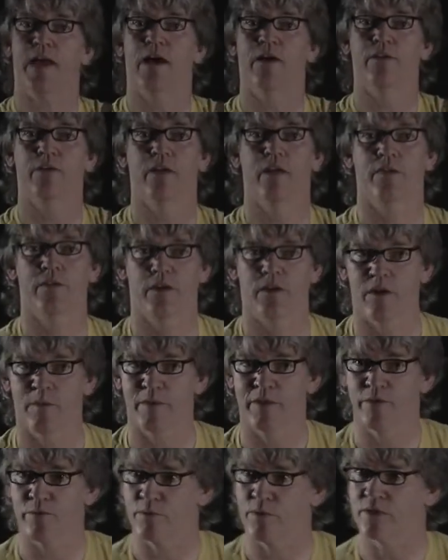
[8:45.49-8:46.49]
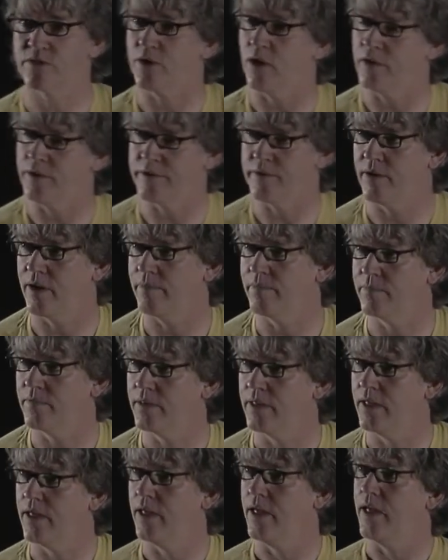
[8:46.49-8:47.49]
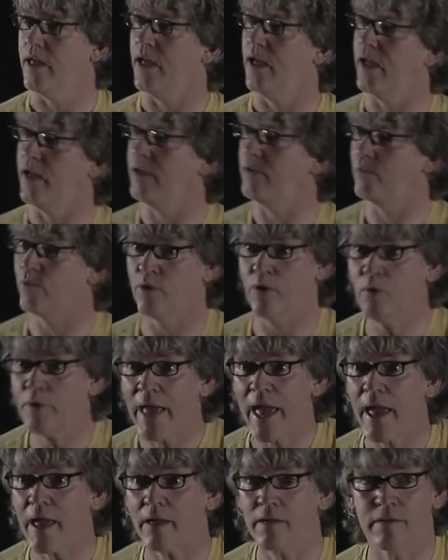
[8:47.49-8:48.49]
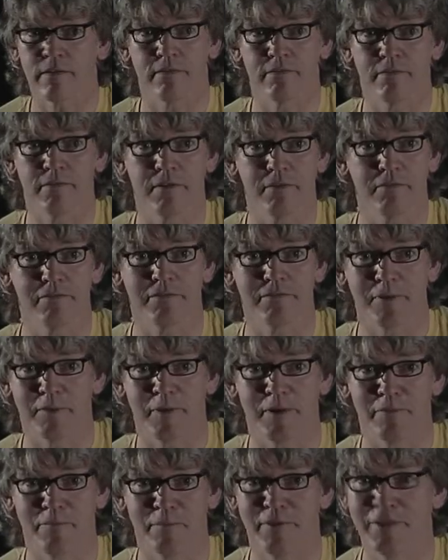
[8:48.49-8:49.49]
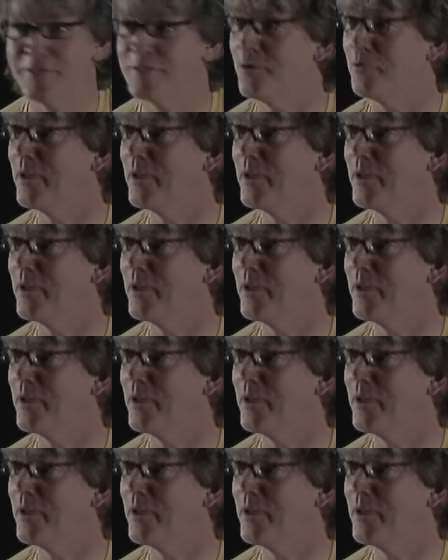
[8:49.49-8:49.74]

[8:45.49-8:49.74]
down, and they're coming through us all the time. And we're okay. You know? I mean, everybody's